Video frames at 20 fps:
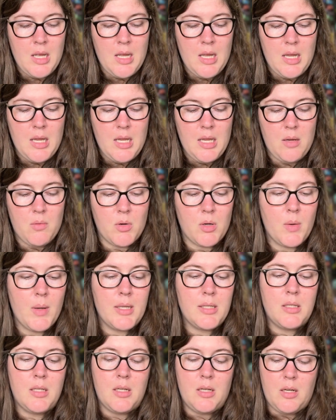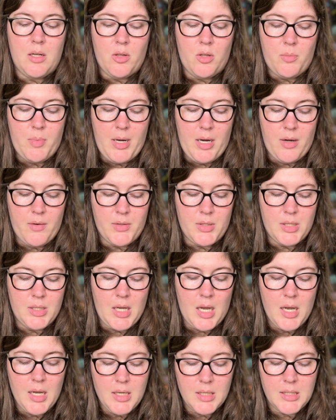He requested another pair of
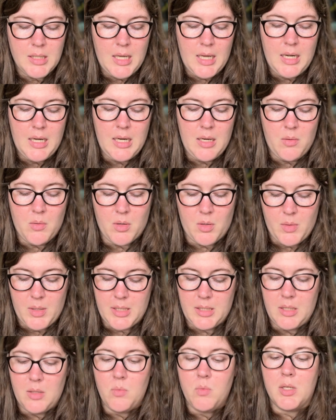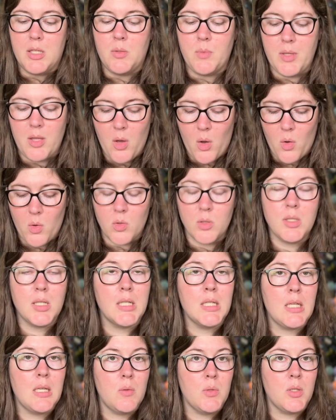socks, and he requested ones with holes
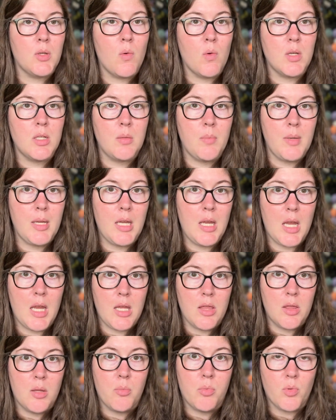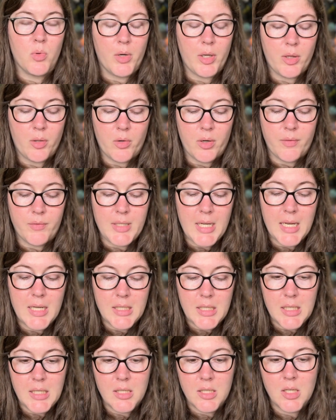because he was going to be in the broiler of
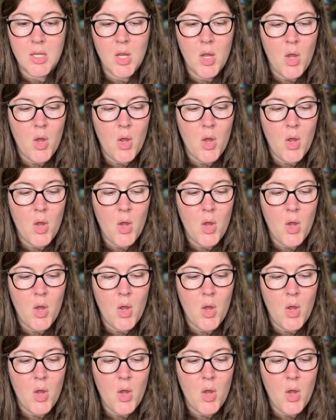Texas,